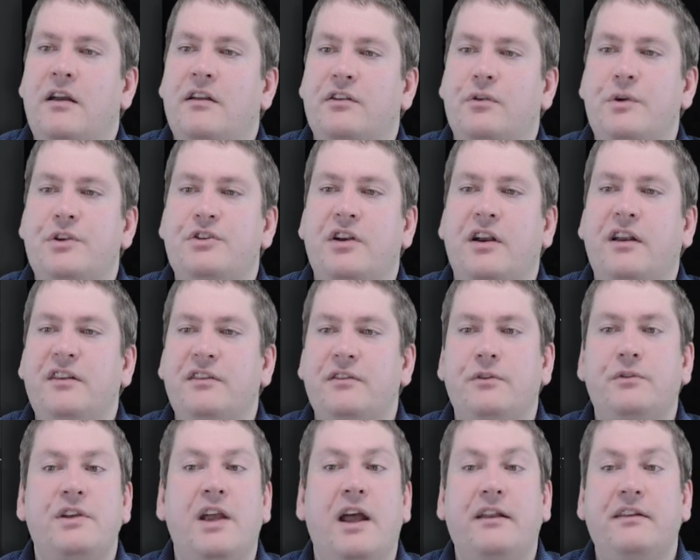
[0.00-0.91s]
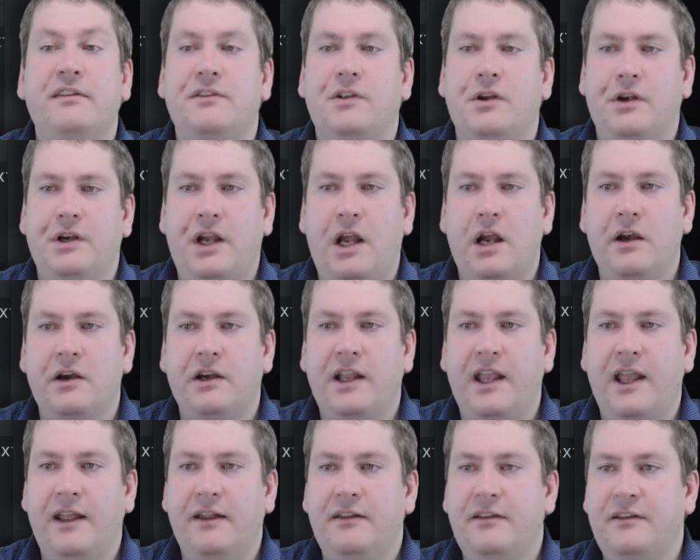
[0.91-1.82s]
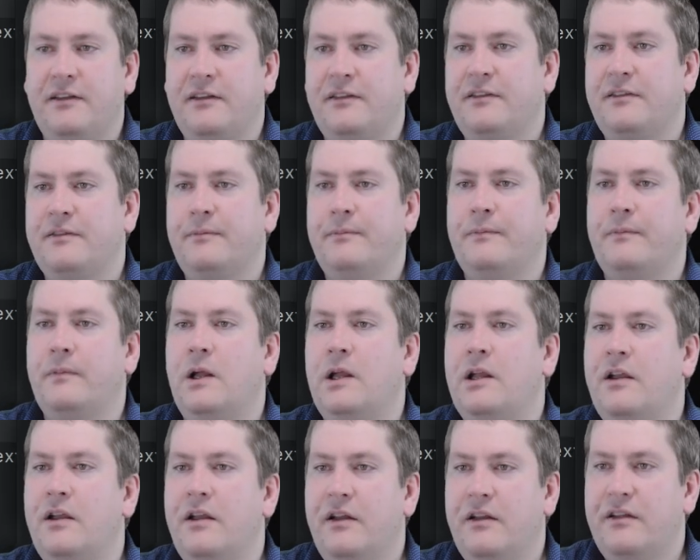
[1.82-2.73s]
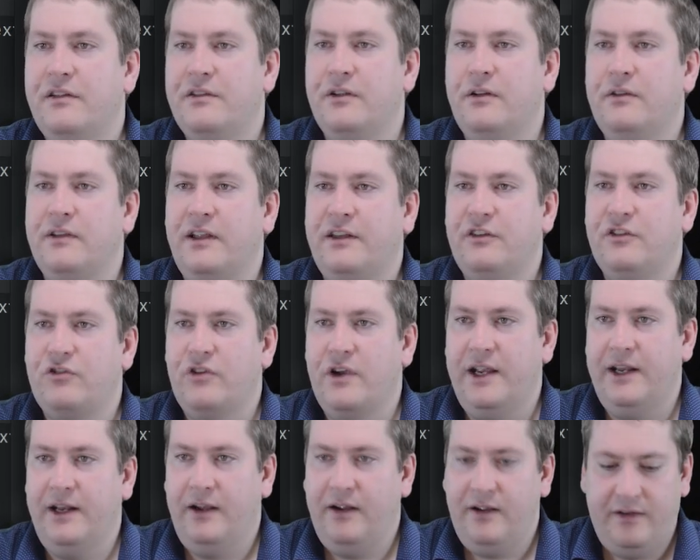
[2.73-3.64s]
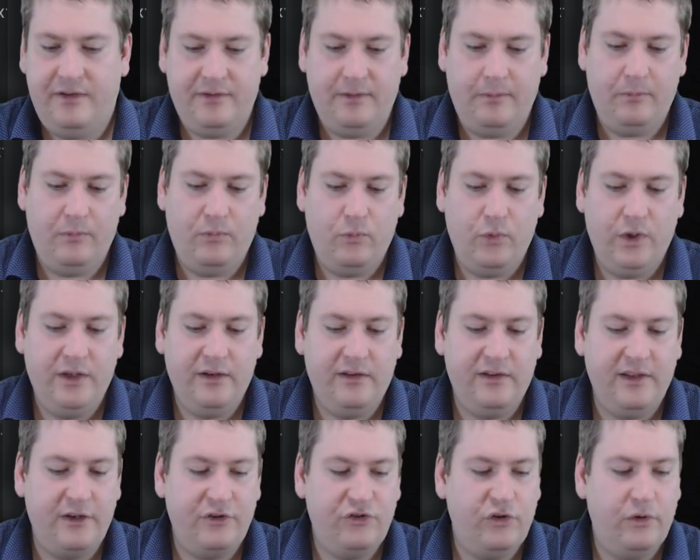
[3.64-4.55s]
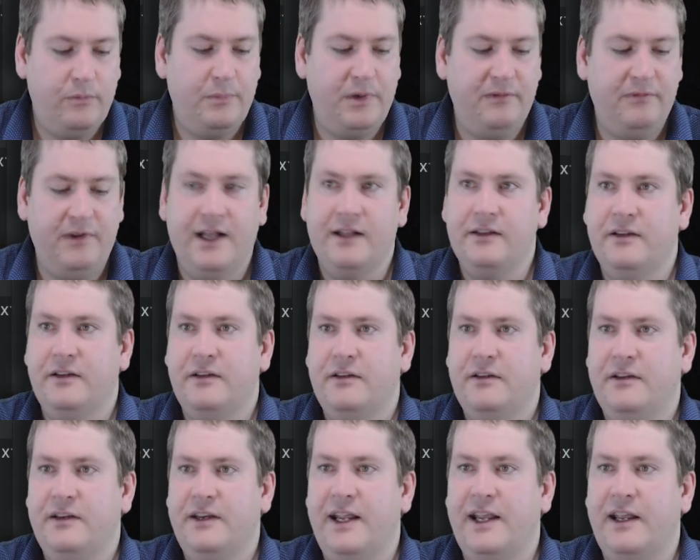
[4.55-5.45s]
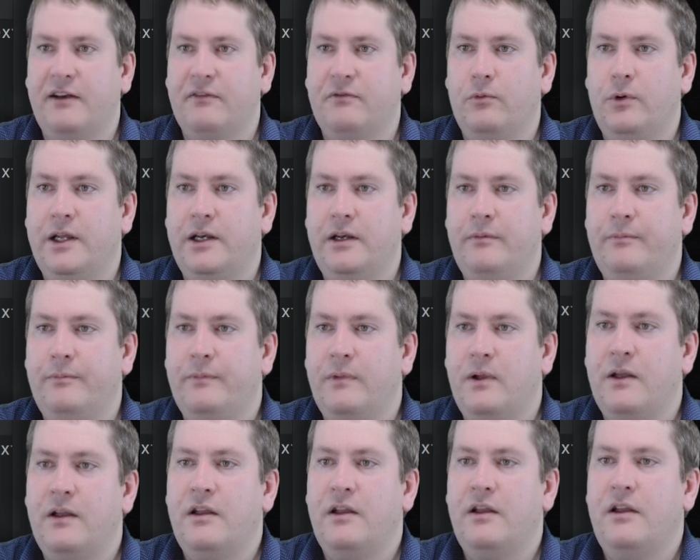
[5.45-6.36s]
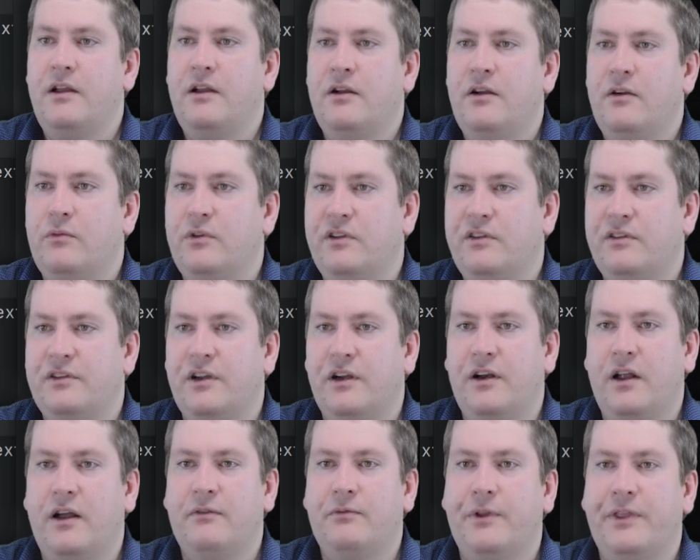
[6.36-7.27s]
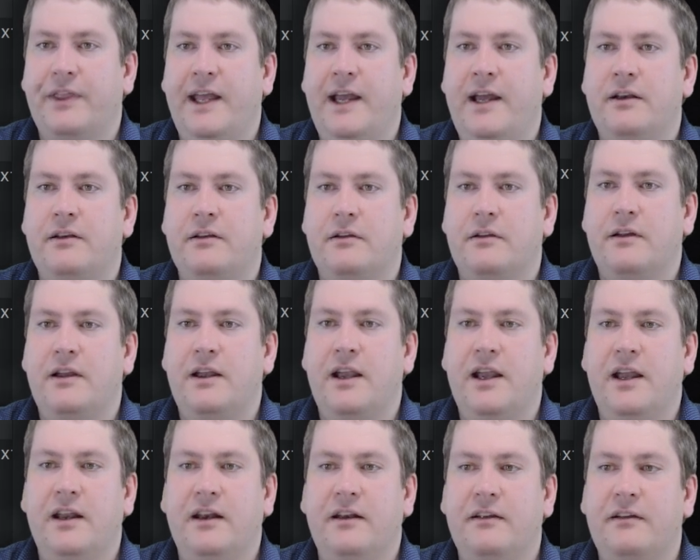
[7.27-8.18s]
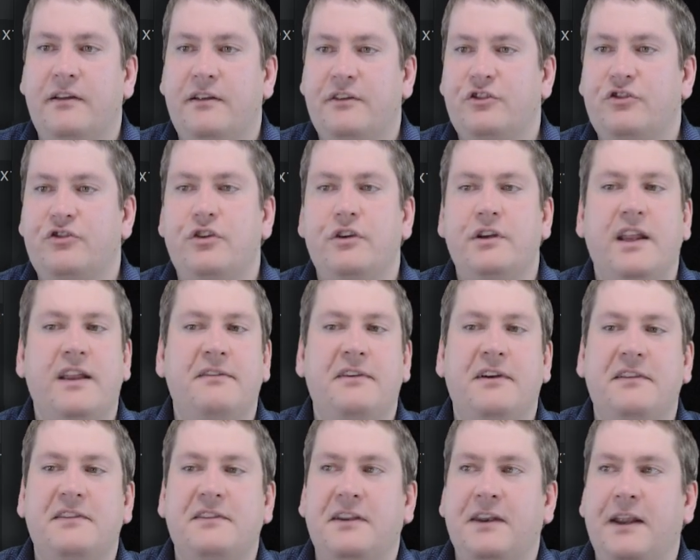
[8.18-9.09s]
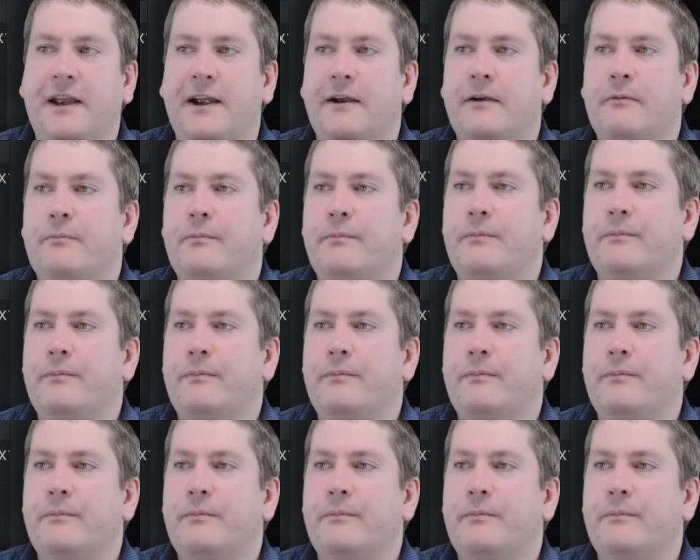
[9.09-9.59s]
So we should also test our error cases. So let's try some ones that shouldn't be valid. -1. We'll start off with that, and it should give us an error.